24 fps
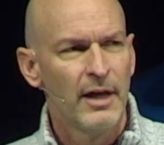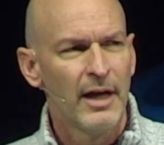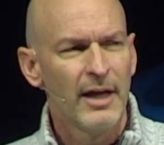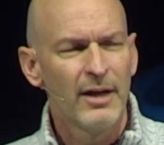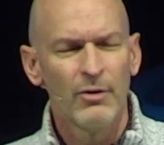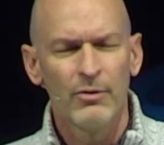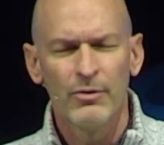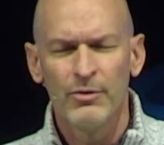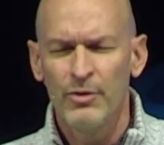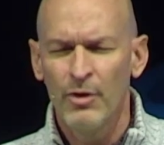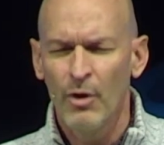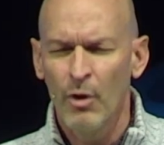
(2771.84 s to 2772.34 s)
I
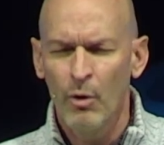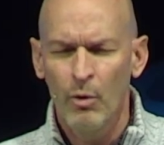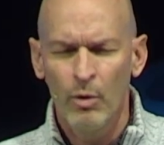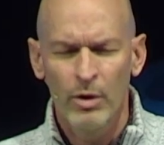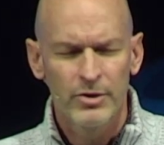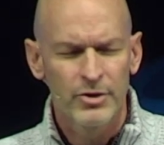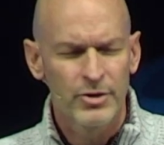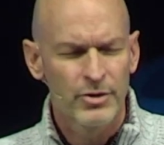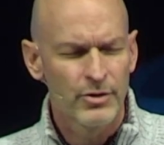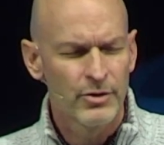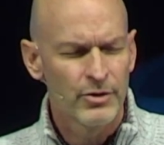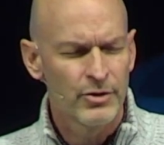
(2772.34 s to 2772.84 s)
don't know
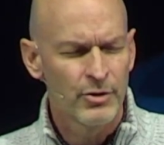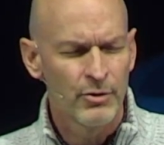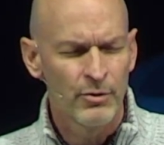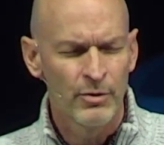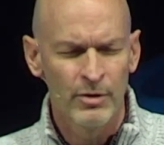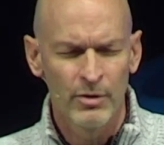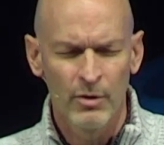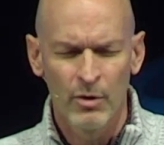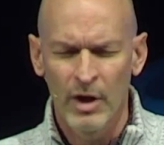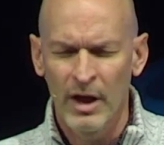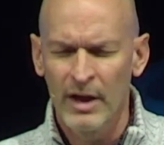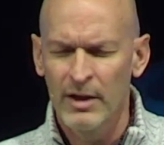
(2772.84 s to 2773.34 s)
what you're
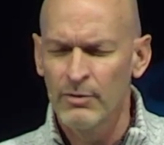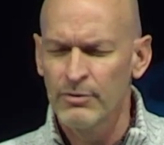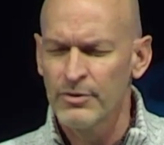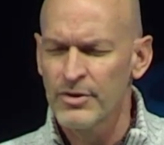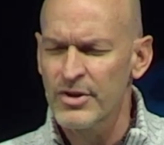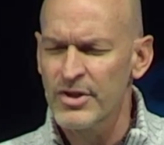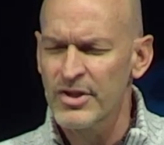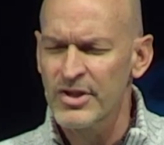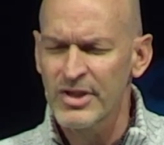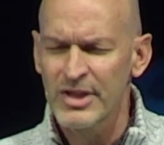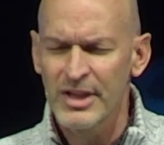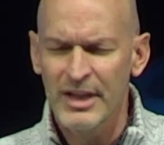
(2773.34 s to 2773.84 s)
doing, Lord. I don't
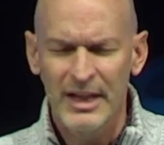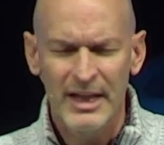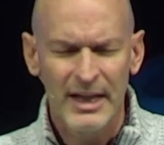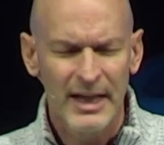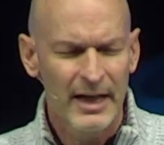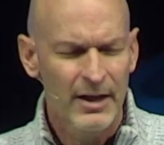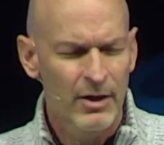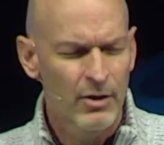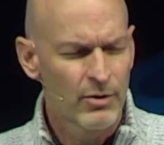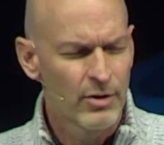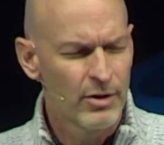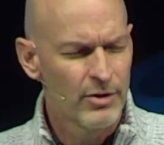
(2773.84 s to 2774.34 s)

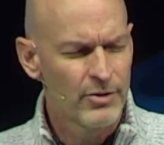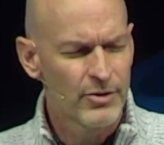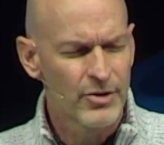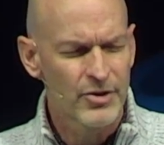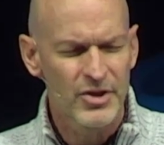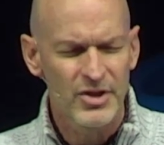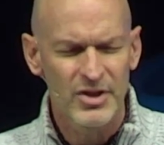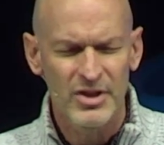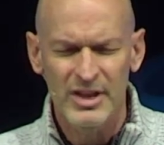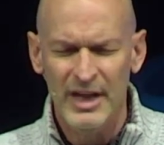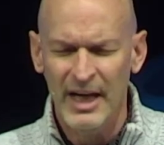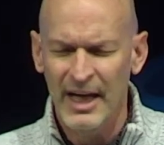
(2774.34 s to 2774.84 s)
see, I don't
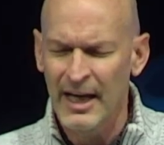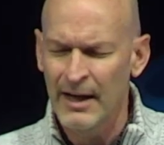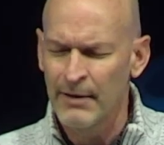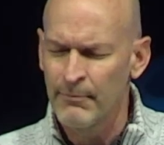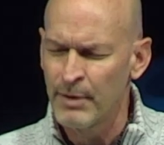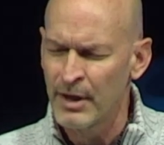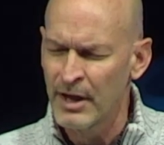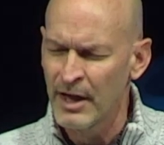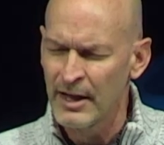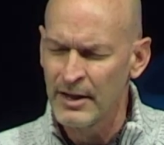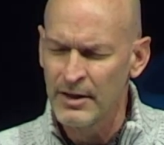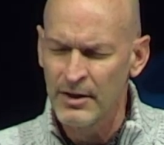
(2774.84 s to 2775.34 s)

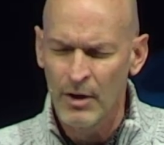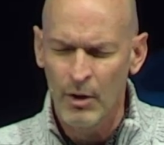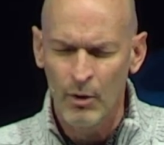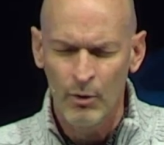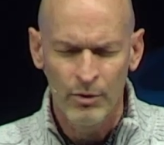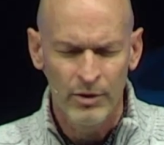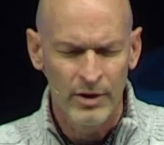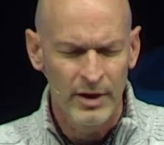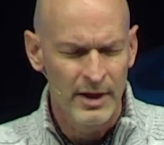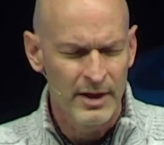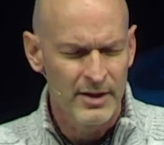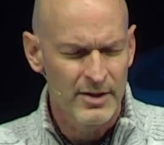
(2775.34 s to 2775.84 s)
understand, but I
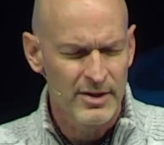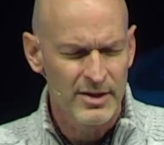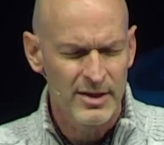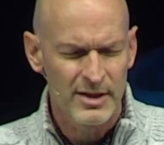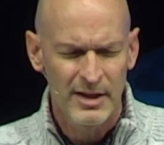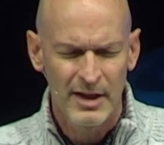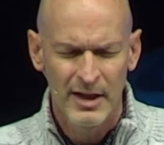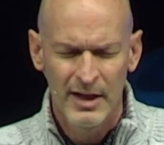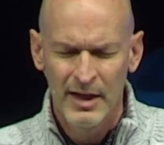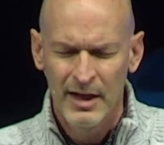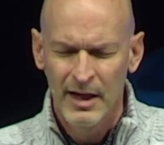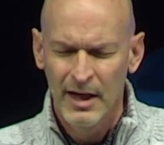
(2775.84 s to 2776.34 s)
know this.